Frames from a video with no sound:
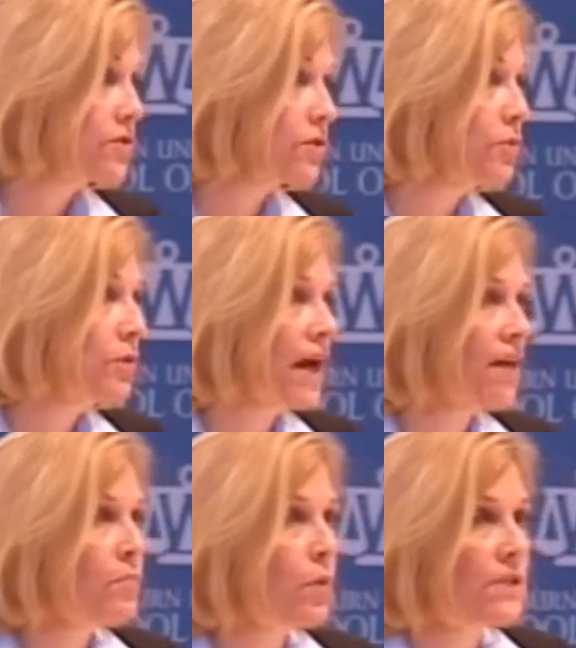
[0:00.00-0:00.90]
So you will
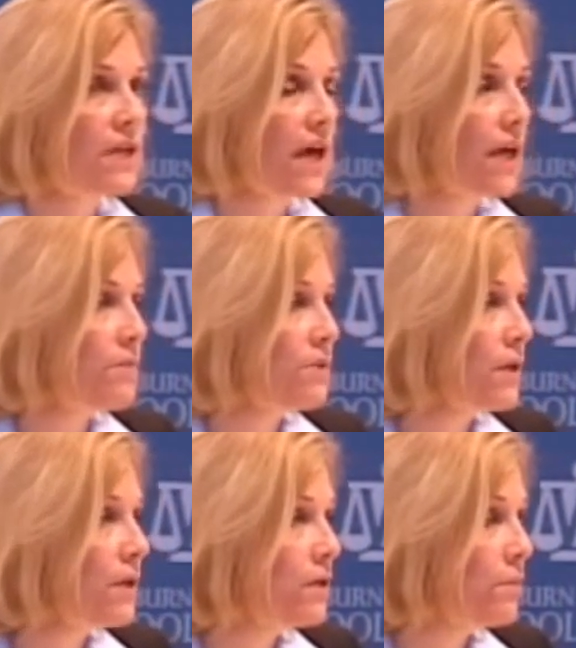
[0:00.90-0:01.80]
have more time to
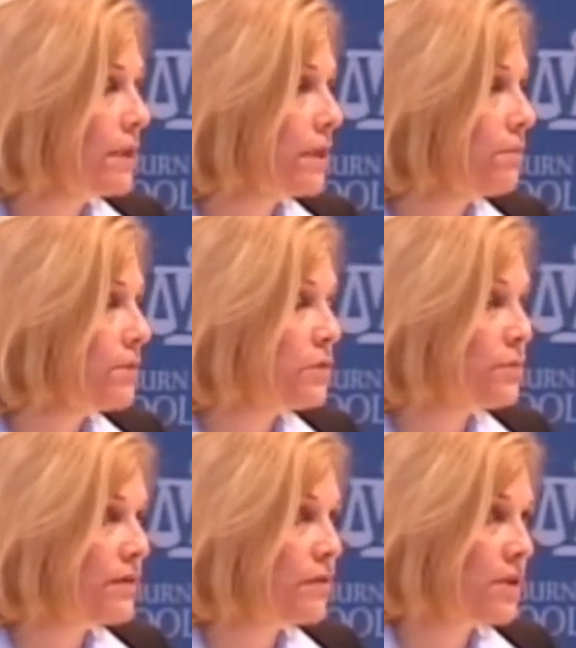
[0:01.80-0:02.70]
mingle a bit
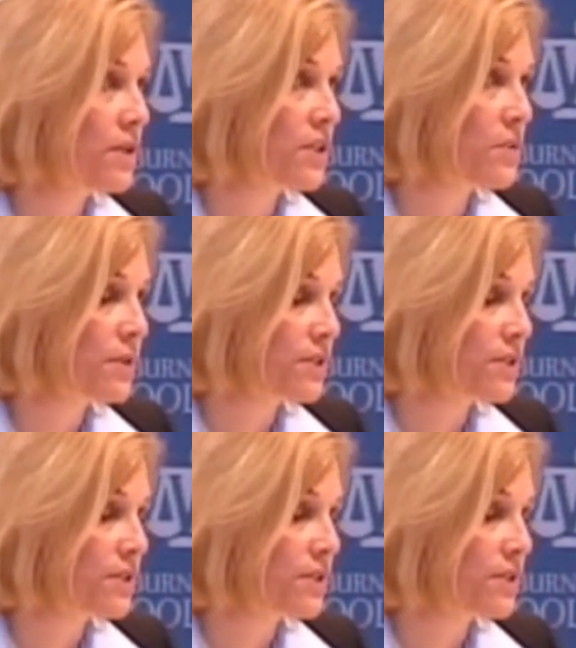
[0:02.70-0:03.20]
before the next